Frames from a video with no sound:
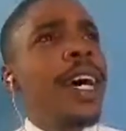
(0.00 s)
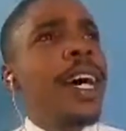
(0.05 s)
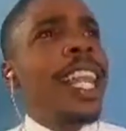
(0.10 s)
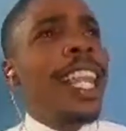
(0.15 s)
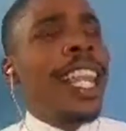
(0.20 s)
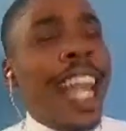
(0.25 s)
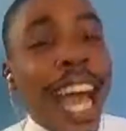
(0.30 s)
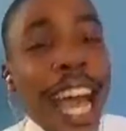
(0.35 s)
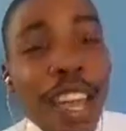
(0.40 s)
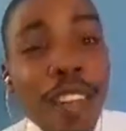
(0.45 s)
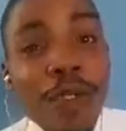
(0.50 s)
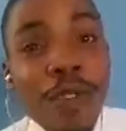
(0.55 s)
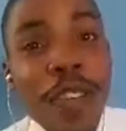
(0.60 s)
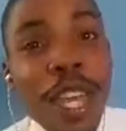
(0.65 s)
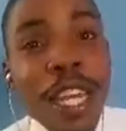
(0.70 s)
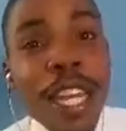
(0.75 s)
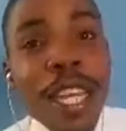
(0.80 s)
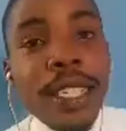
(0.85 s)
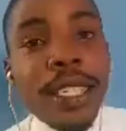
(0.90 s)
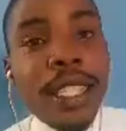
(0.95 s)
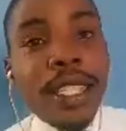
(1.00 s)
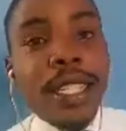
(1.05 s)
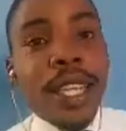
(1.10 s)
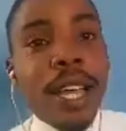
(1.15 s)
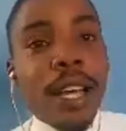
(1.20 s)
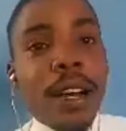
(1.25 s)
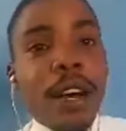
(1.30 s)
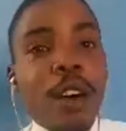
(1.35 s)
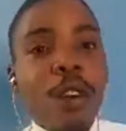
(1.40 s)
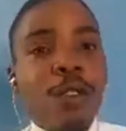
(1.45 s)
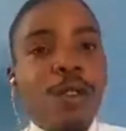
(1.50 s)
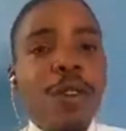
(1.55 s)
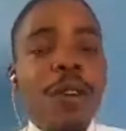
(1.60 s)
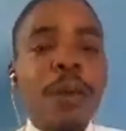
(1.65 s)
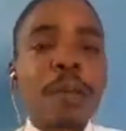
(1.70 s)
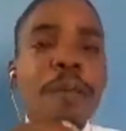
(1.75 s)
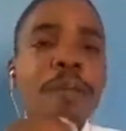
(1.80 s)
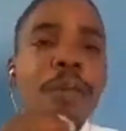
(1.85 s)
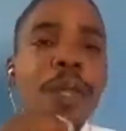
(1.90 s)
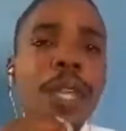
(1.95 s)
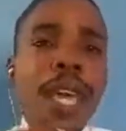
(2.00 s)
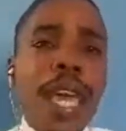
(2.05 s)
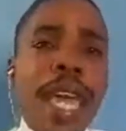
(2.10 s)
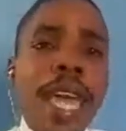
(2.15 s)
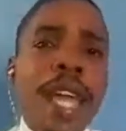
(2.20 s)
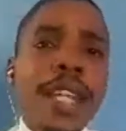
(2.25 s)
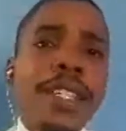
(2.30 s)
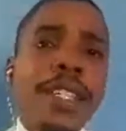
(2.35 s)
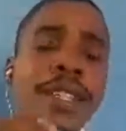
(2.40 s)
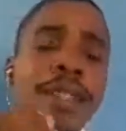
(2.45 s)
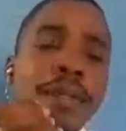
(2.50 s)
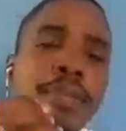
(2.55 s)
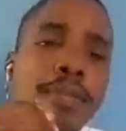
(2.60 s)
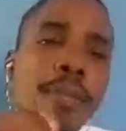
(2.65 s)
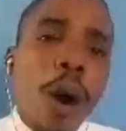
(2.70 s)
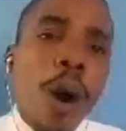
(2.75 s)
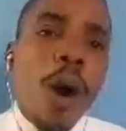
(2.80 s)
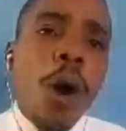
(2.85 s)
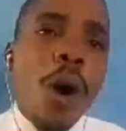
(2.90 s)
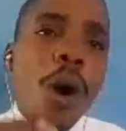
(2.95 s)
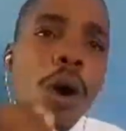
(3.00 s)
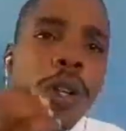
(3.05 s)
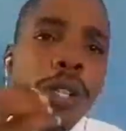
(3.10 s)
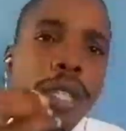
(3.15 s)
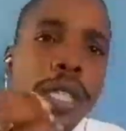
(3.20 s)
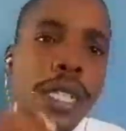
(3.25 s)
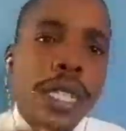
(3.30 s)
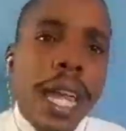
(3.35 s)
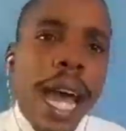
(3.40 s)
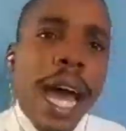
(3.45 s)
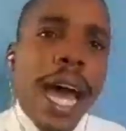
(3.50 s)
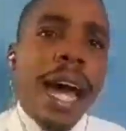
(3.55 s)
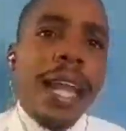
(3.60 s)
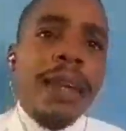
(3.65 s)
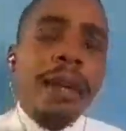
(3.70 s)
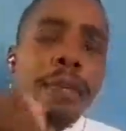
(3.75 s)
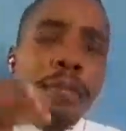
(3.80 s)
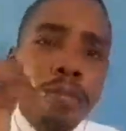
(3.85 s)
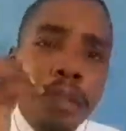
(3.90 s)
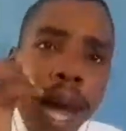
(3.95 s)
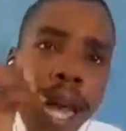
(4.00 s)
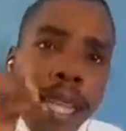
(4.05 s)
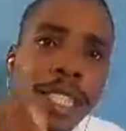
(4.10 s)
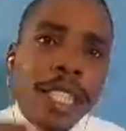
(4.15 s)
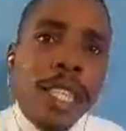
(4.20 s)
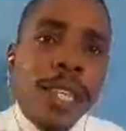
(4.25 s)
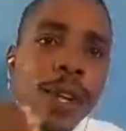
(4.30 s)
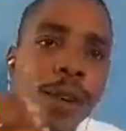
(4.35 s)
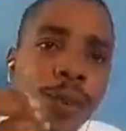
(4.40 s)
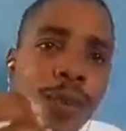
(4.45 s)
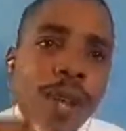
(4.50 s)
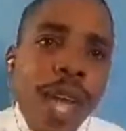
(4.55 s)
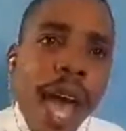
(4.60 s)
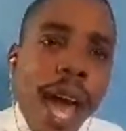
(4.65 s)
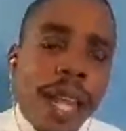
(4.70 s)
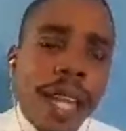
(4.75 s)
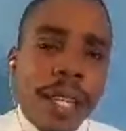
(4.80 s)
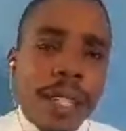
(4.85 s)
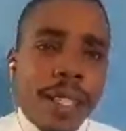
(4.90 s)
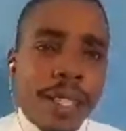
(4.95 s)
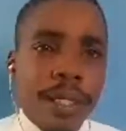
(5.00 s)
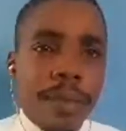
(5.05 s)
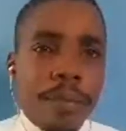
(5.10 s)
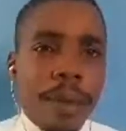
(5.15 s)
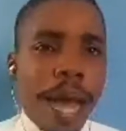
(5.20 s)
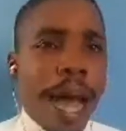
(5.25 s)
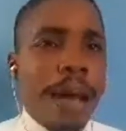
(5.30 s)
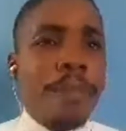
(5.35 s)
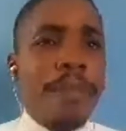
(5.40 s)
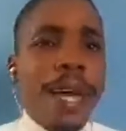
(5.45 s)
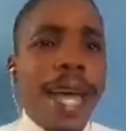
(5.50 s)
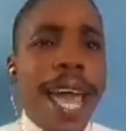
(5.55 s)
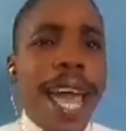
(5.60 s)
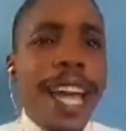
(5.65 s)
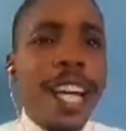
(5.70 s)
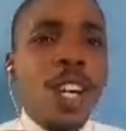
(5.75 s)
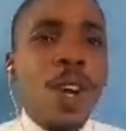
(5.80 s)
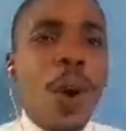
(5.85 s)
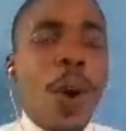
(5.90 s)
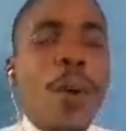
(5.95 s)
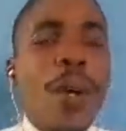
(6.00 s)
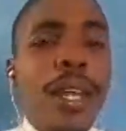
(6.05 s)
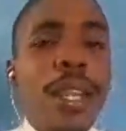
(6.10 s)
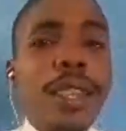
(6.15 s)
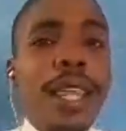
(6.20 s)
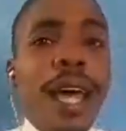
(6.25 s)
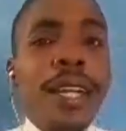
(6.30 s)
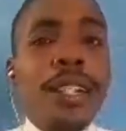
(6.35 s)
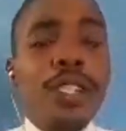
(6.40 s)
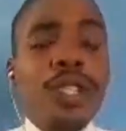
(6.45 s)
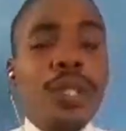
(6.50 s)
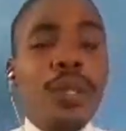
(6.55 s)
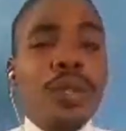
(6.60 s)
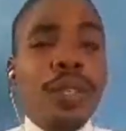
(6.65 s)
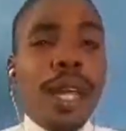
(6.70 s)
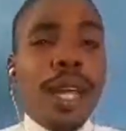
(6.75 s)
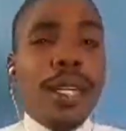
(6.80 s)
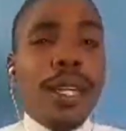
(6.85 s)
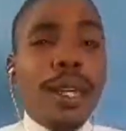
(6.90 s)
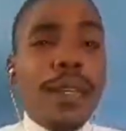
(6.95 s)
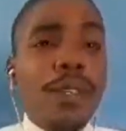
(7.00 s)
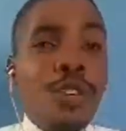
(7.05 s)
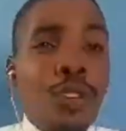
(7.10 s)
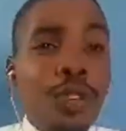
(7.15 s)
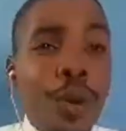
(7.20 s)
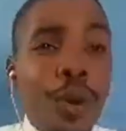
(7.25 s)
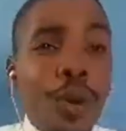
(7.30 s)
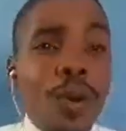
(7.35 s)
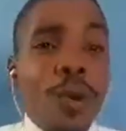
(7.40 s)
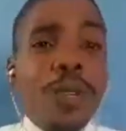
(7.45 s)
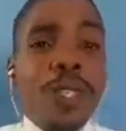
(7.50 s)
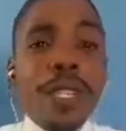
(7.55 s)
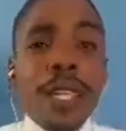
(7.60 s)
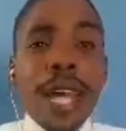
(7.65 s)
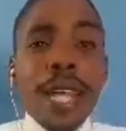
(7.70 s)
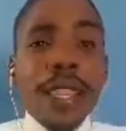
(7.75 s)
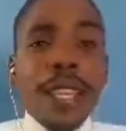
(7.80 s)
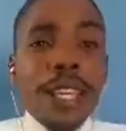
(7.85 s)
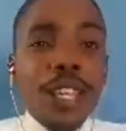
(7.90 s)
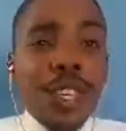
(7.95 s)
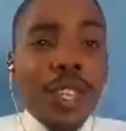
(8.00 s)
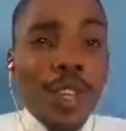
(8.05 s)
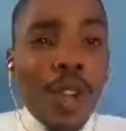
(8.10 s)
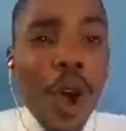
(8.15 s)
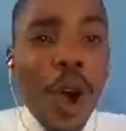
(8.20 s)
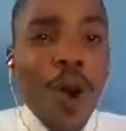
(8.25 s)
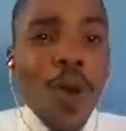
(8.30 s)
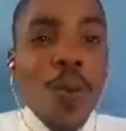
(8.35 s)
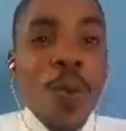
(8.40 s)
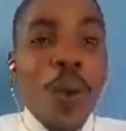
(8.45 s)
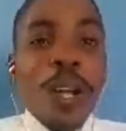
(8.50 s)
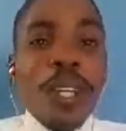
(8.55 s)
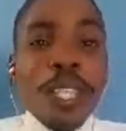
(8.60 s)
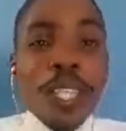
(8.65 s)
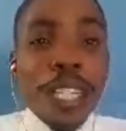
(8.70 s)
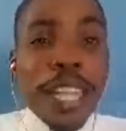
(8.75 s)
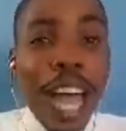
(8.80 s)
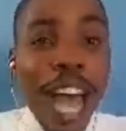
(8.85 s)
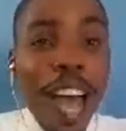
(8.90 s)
life in itself It's more than materialism. I'm echoing that so that the youths and the young ones in